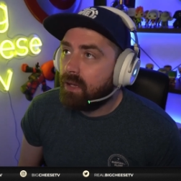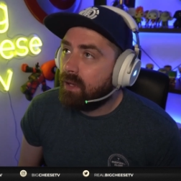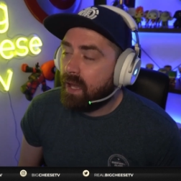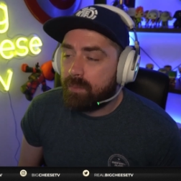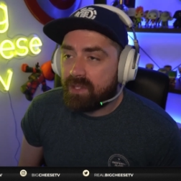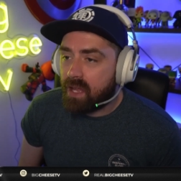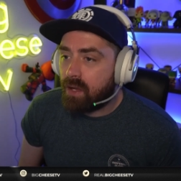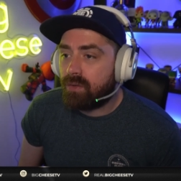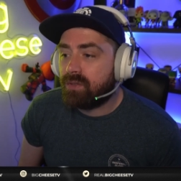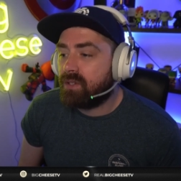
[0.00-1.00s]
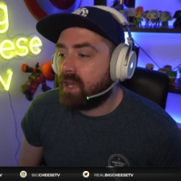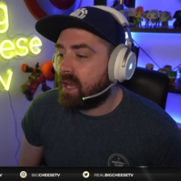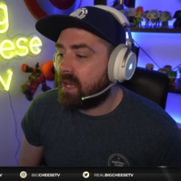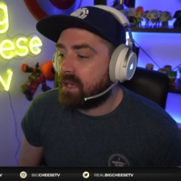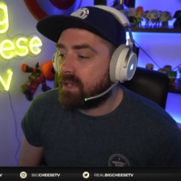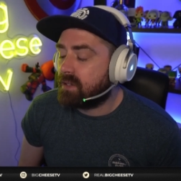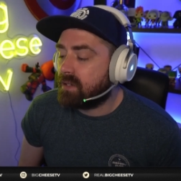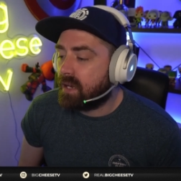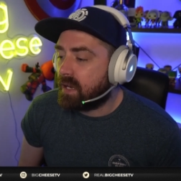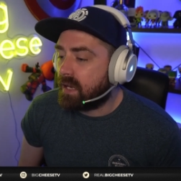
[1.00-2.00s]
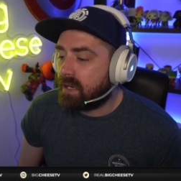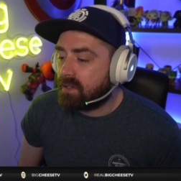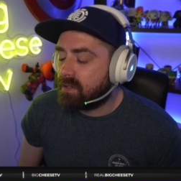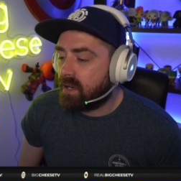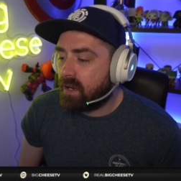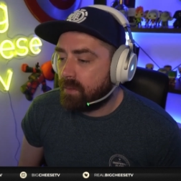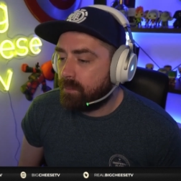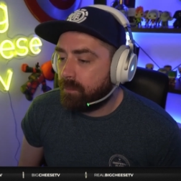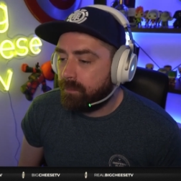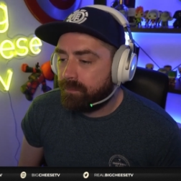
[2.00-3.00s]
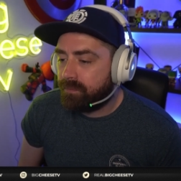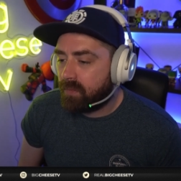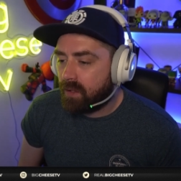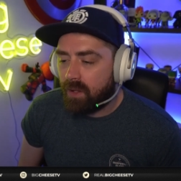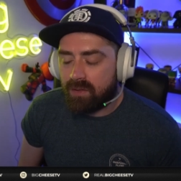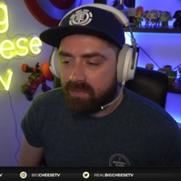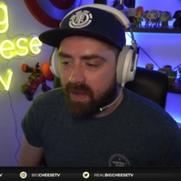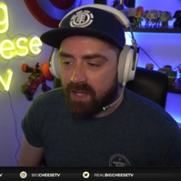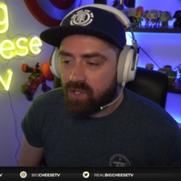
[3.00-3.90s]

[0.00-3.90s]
I had potatoes and I had um, loads of veg